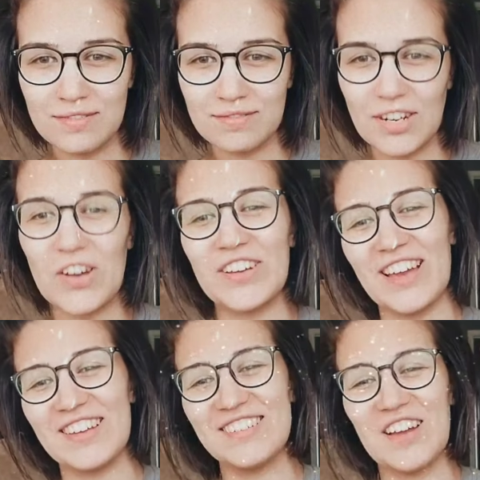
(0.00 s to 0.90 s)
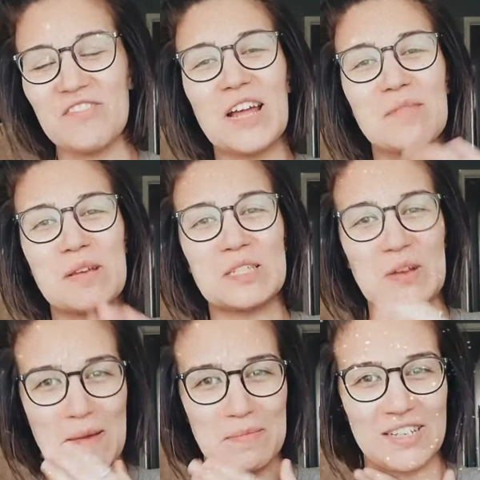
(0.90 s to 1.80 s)
Oh, okay. I'm glad it makes you
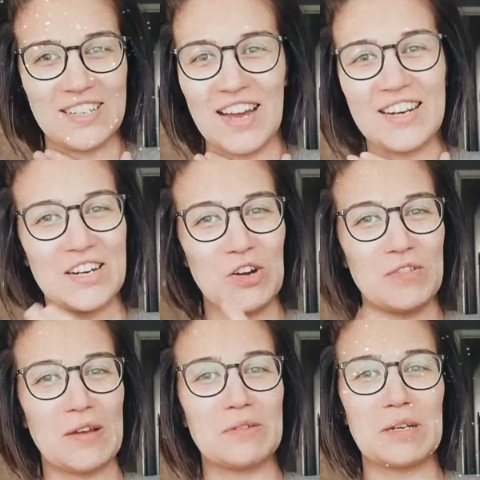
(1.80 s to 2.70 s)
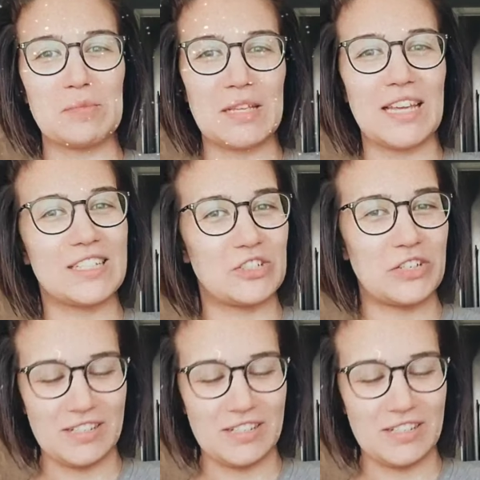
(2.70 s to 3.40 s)
happy. I didn't know if that was going to be like a trigger.